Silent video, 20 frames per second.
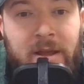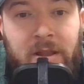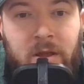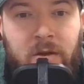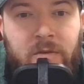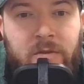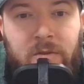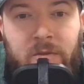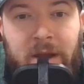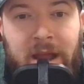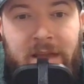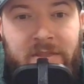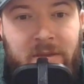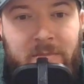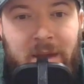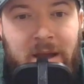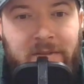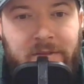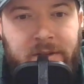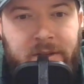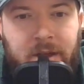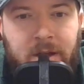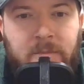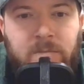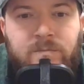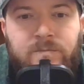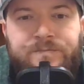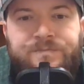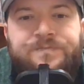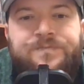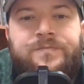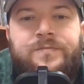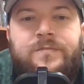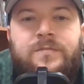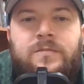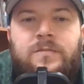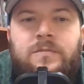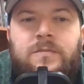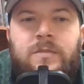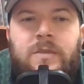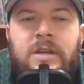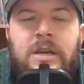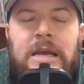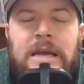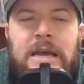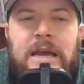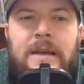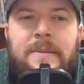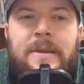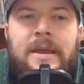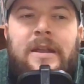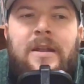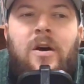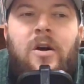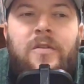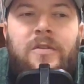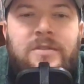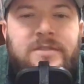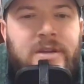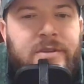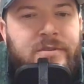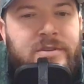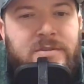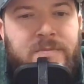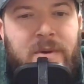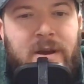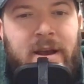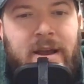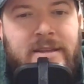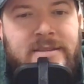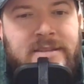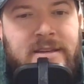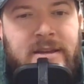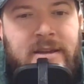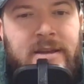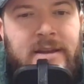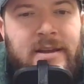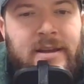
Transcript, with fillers: melo, the wrath about to come? And all those other spots.